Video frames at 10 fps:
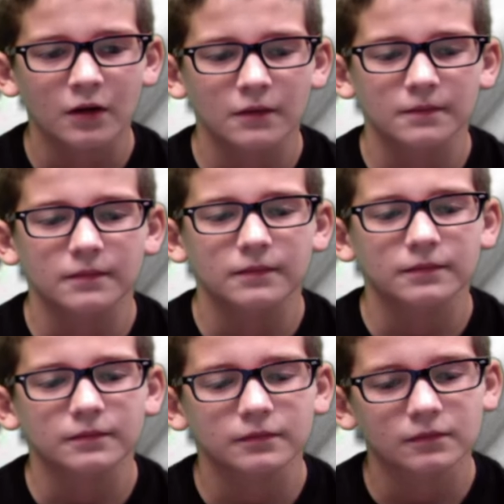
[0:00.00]

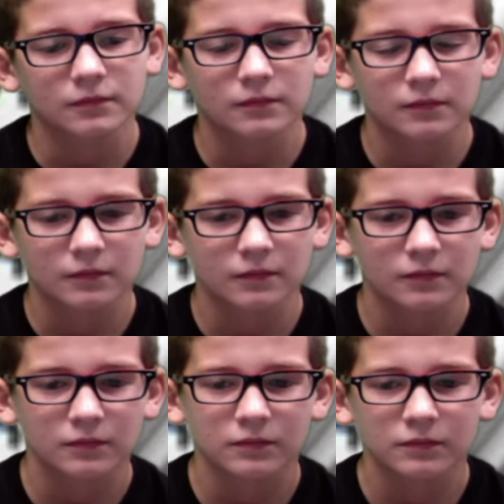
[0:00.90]

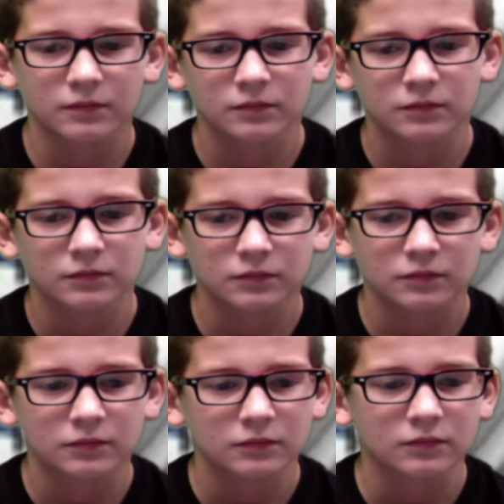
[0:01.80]

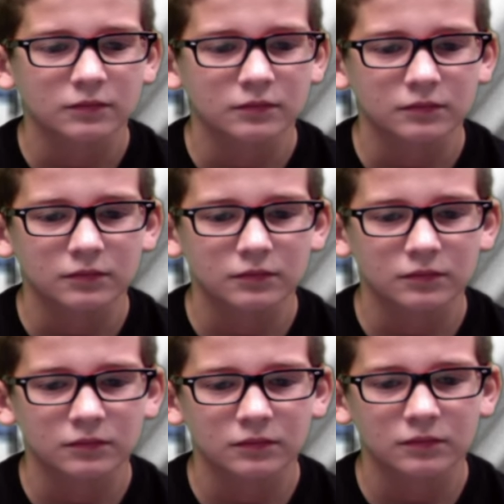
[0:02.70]

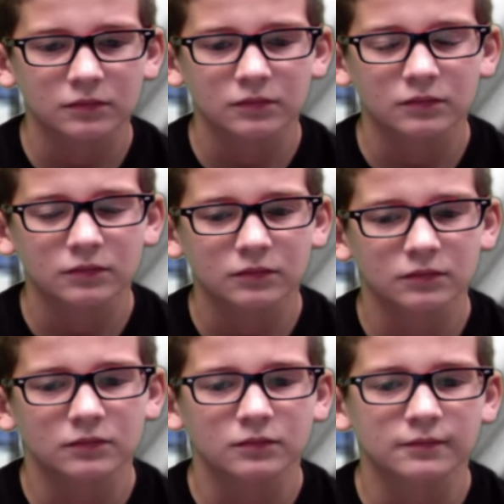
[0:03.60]

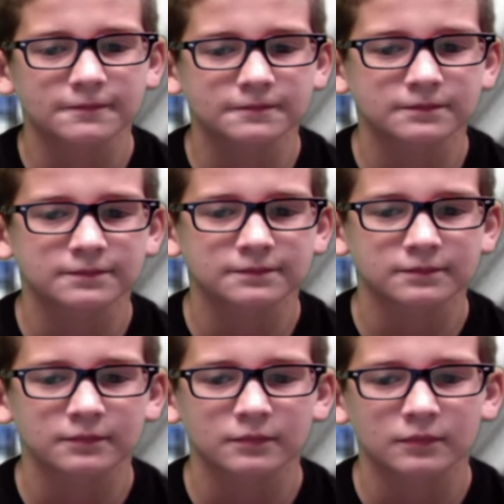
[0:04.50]

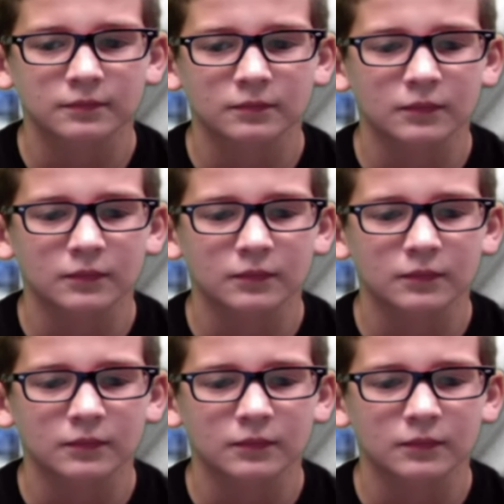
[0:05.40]
(silent)